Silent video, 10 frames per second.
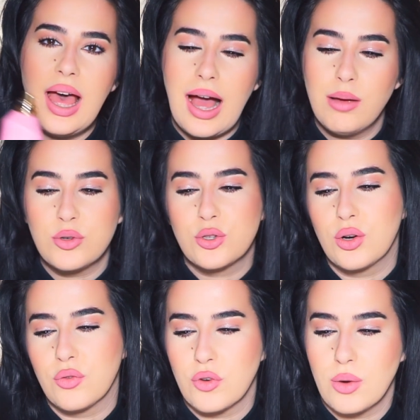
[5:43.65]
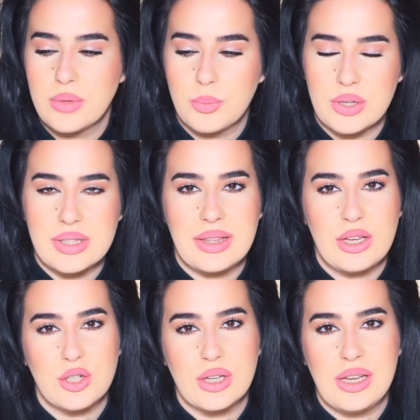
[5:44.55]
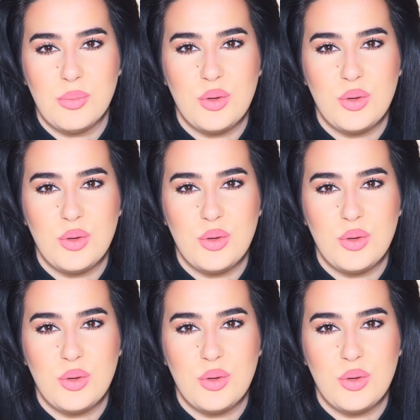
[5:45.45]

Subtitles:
I'm sure from the presentation clip